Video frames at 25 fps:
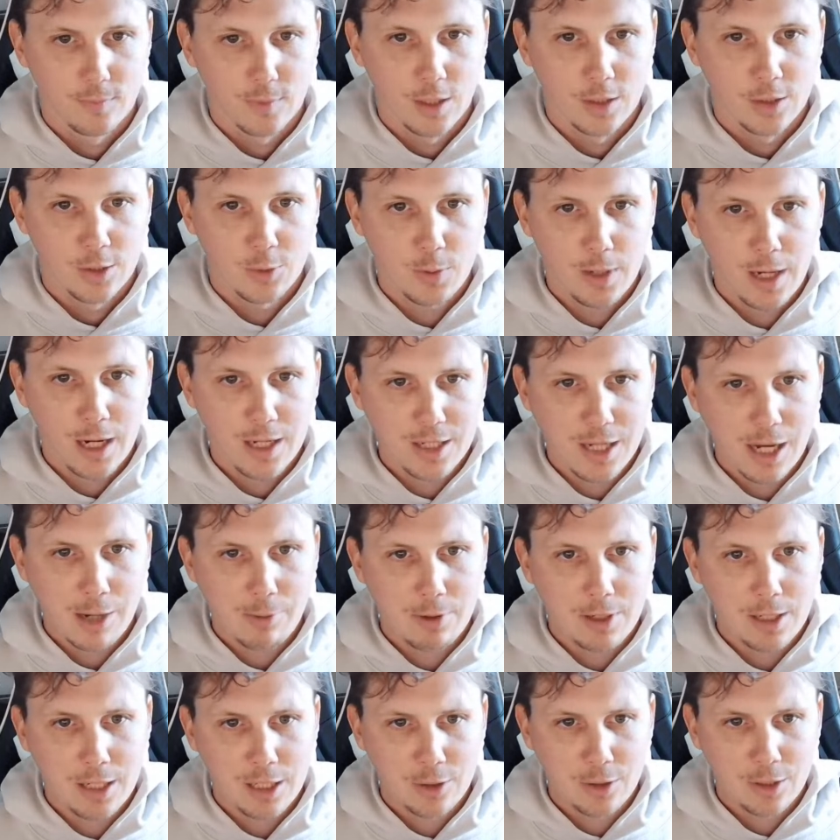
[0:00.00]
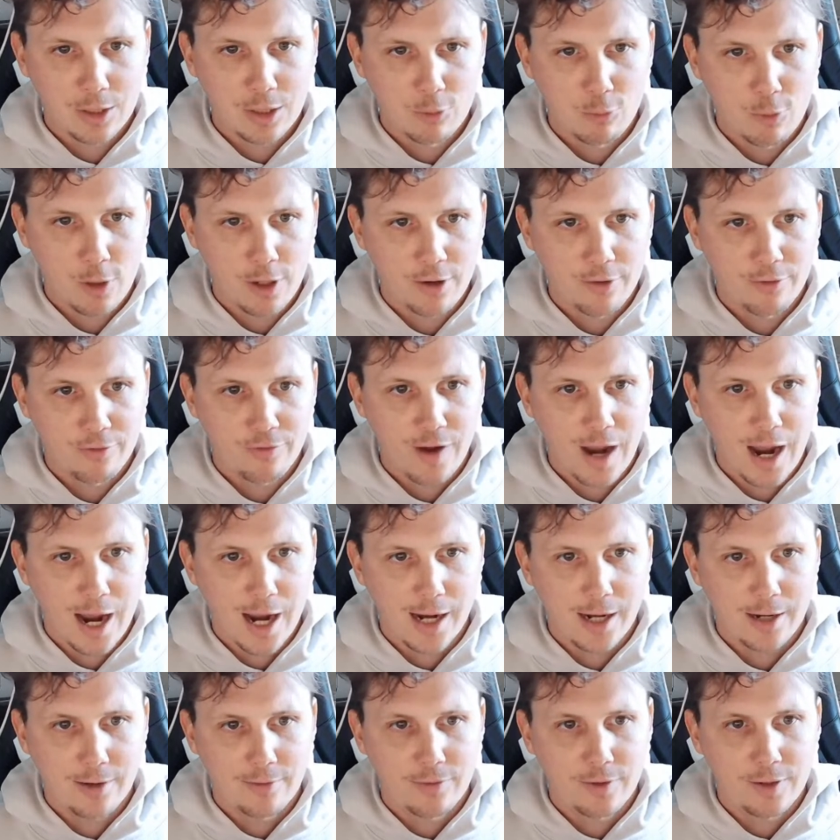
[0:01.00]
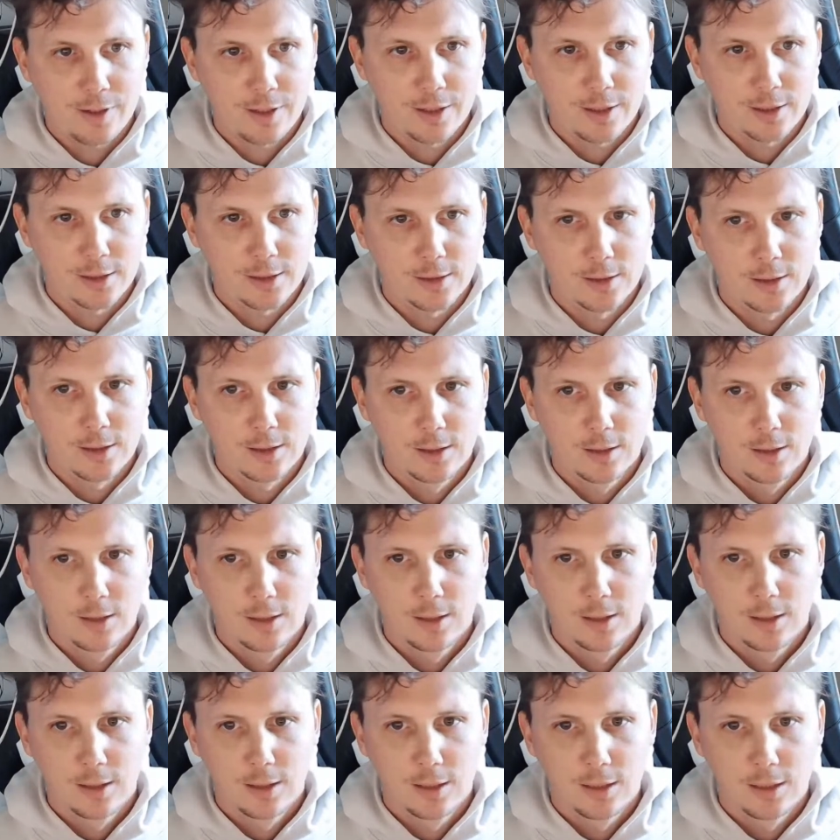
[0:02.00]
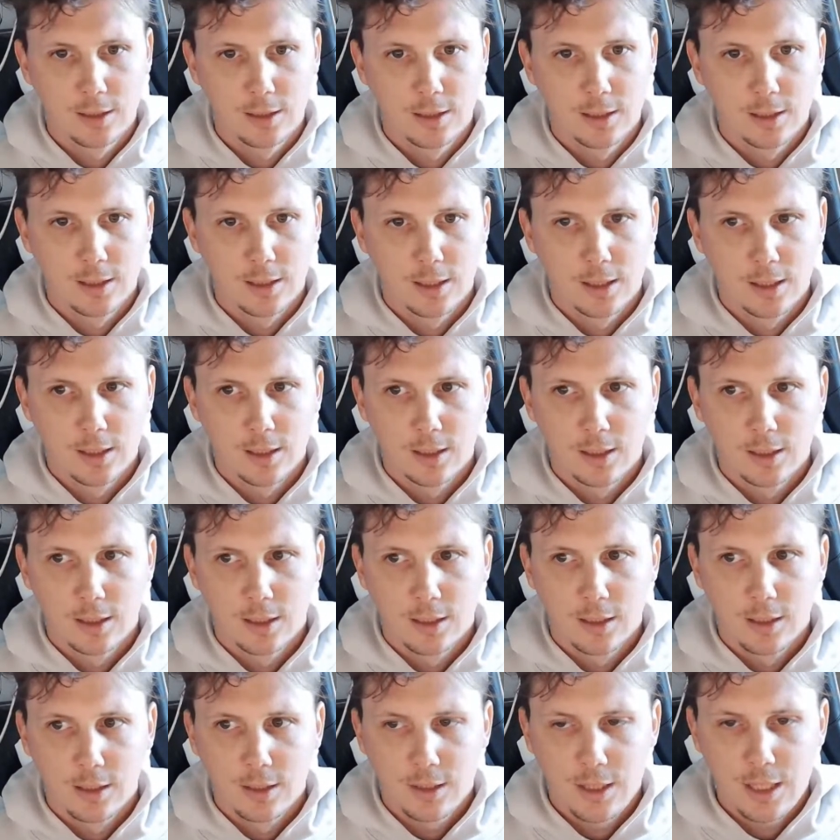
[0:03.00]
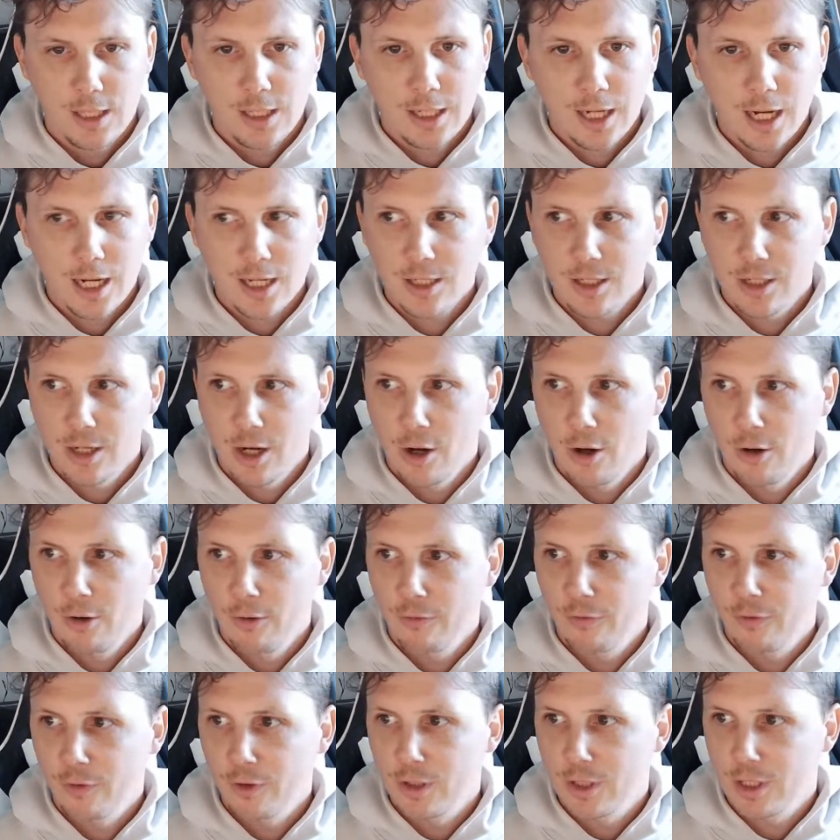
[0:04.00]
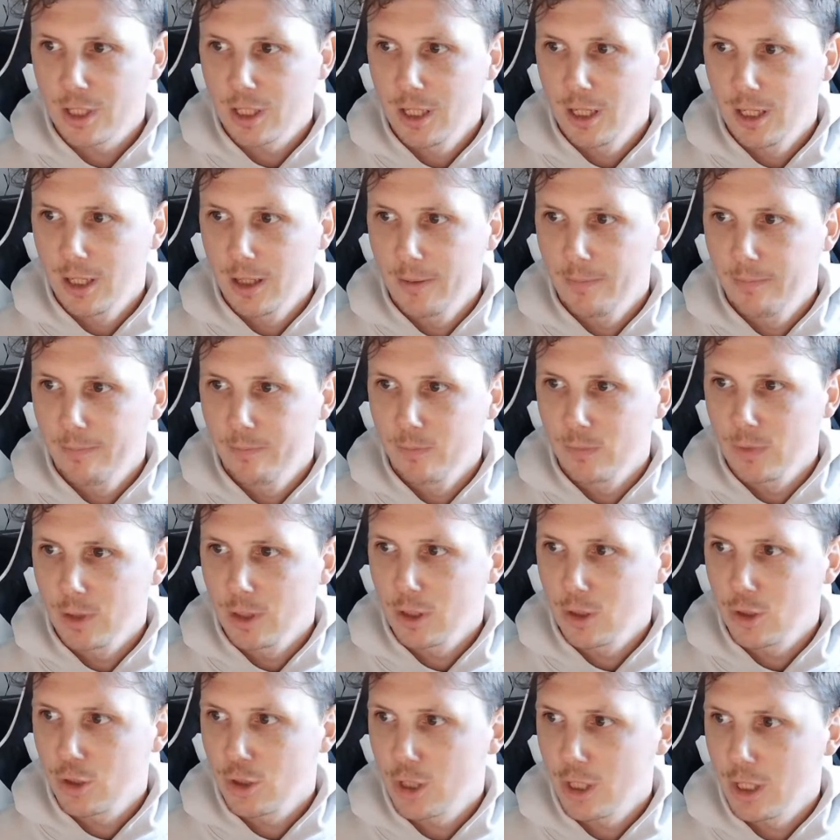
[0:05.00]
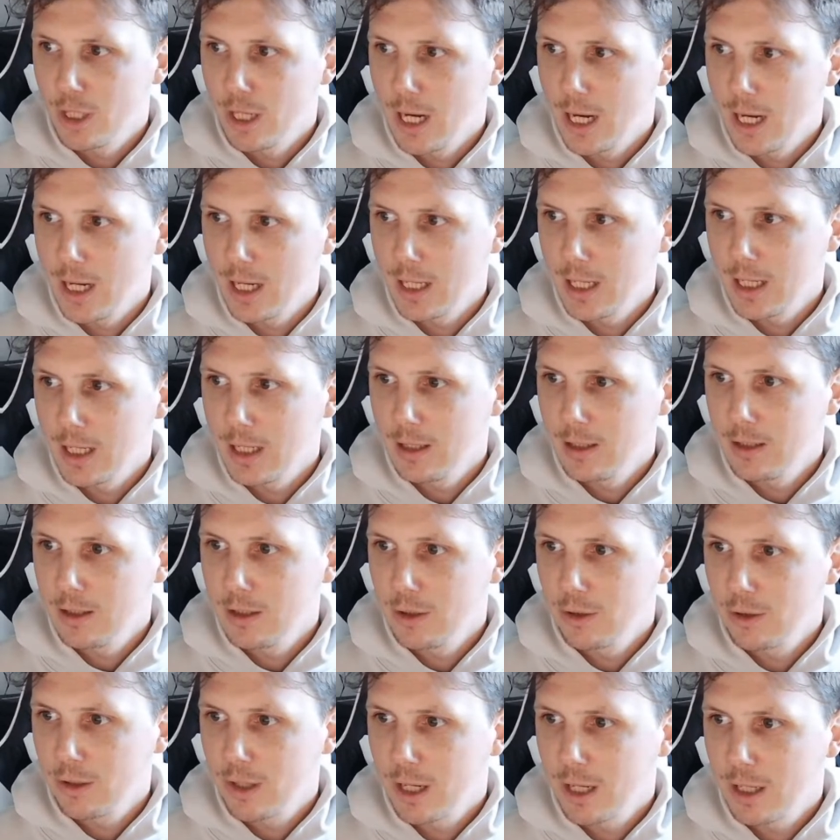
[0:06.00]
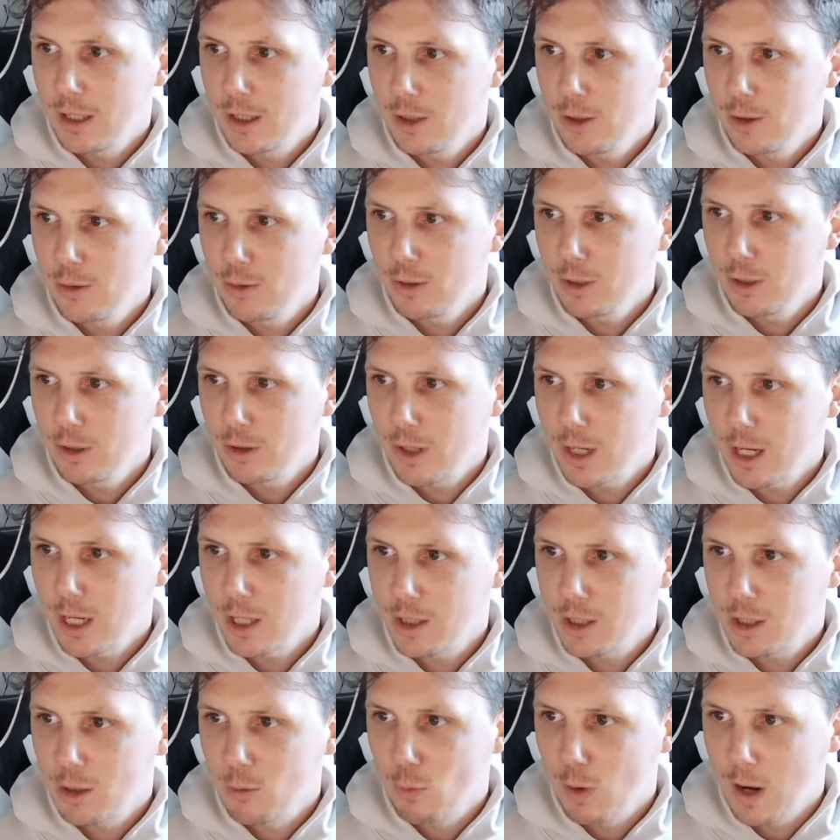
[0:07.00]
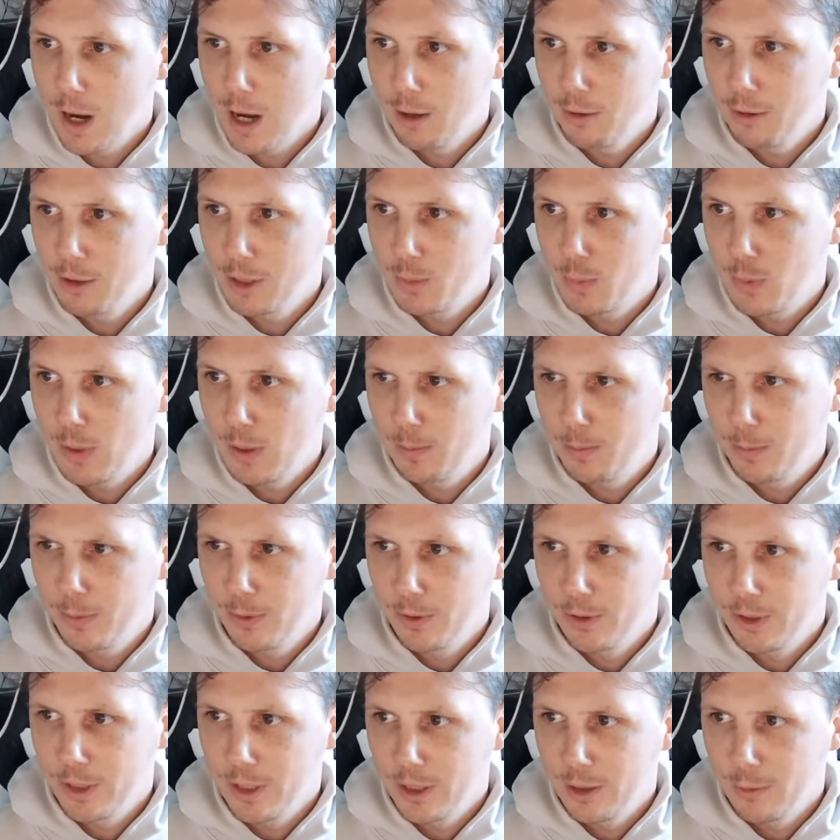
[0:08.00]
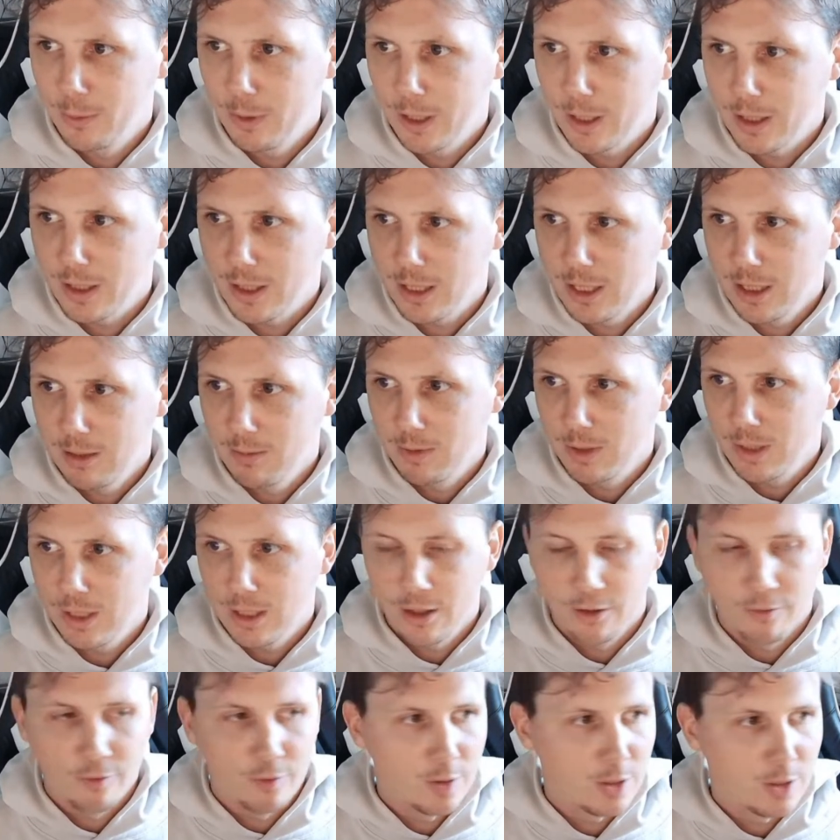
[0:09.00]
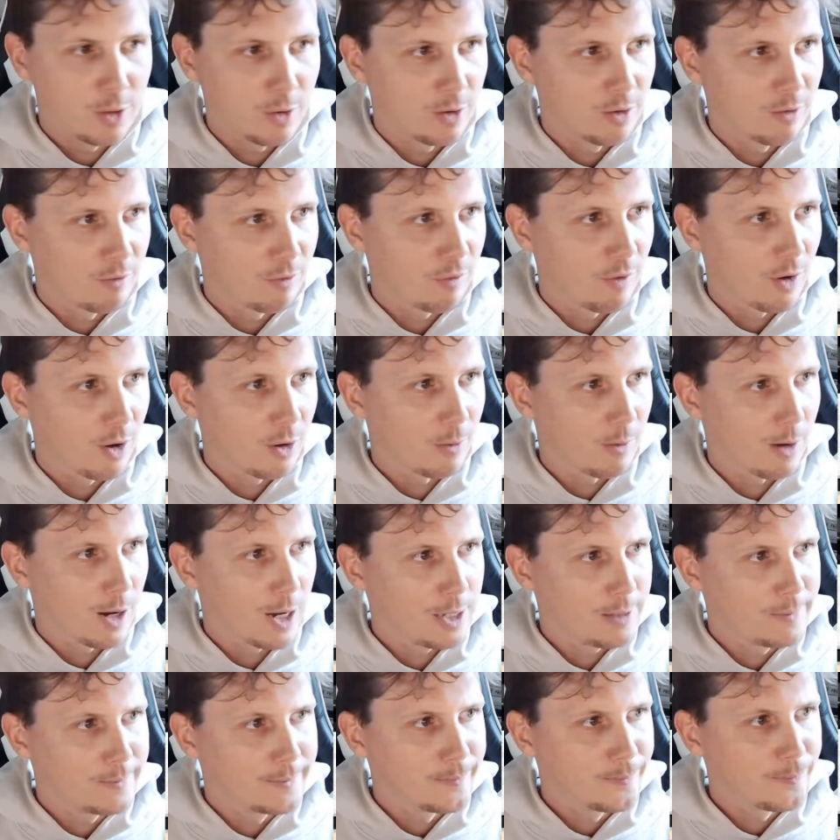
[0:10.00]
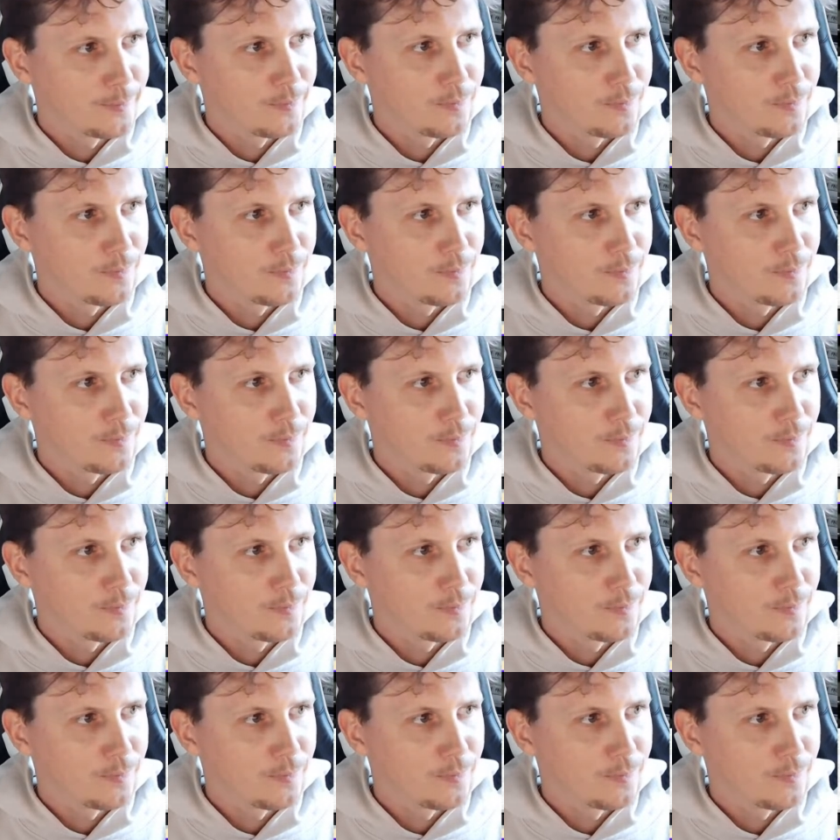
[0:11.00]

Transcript: So we got Tyreek Hill at the 105 here. DK's known for some shenanigans. You'll catch the wildest people here. We got CMC over here on the far right.